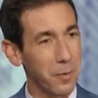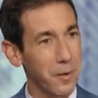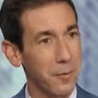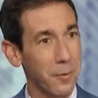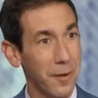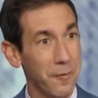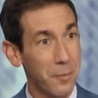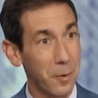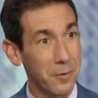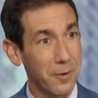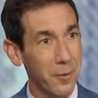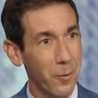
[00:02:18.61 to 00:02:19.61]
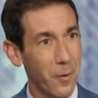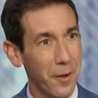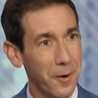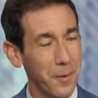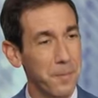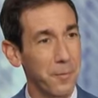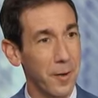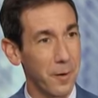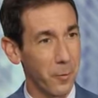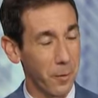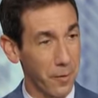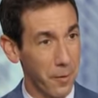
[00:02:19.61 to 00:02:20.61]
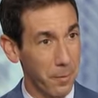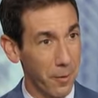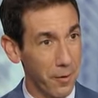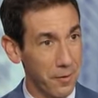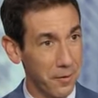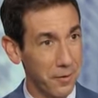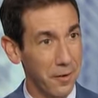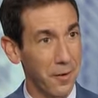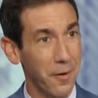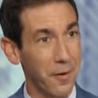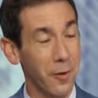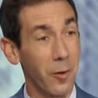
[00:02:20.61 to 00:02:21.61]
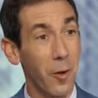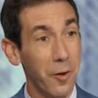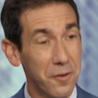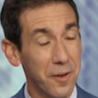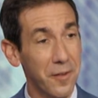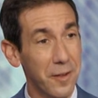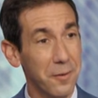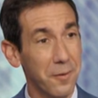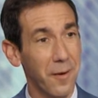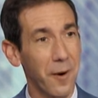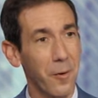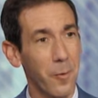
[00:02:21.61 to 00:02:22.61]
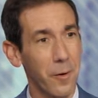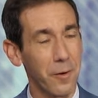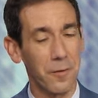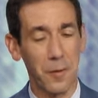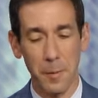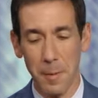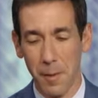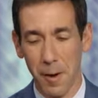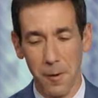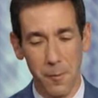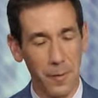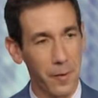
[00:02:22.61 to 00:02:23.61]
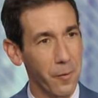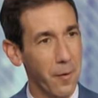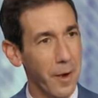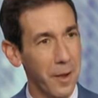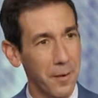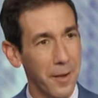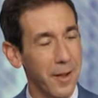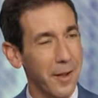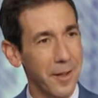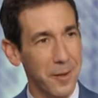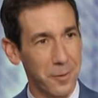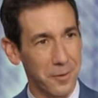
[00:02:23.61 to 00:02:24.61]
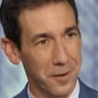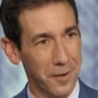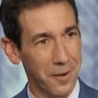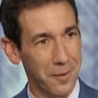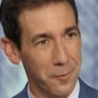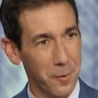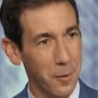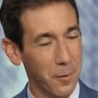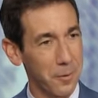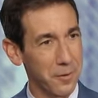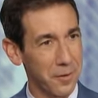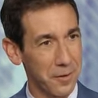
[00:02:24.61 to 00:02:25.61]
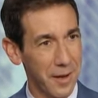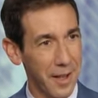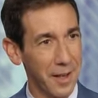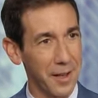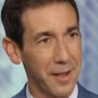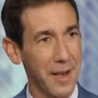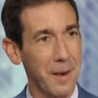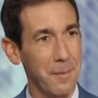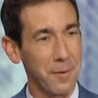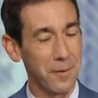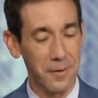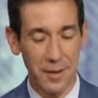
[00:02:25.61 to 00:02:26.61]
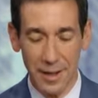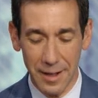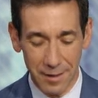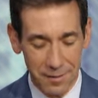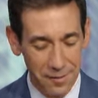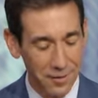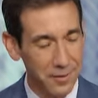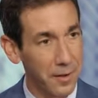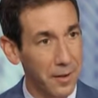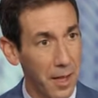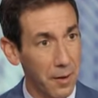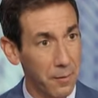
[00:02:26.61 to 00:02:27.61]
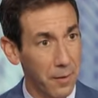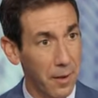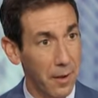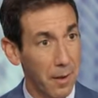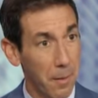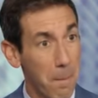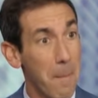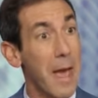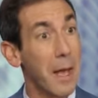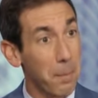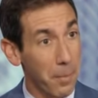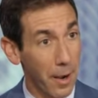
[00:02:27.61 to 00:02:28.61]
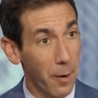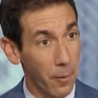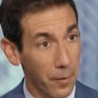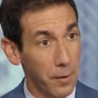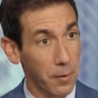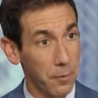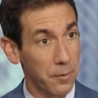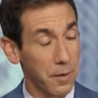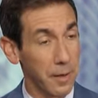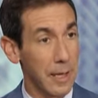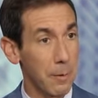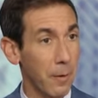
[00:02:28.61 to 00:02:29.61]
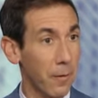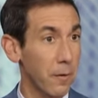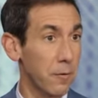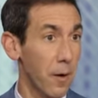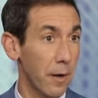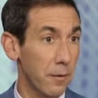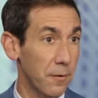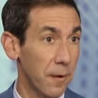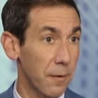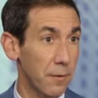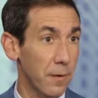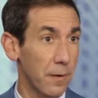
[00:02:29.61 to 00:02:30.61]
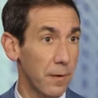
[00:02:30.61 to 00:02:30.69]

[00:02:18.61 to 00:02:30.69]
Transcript: Police will have boats in the water where the barges are launching these fireworks. They'll be monitoring the crowd using uh, drones and helicopters. And, and it's just a lot of manpower that goes into keeping these crowds safe.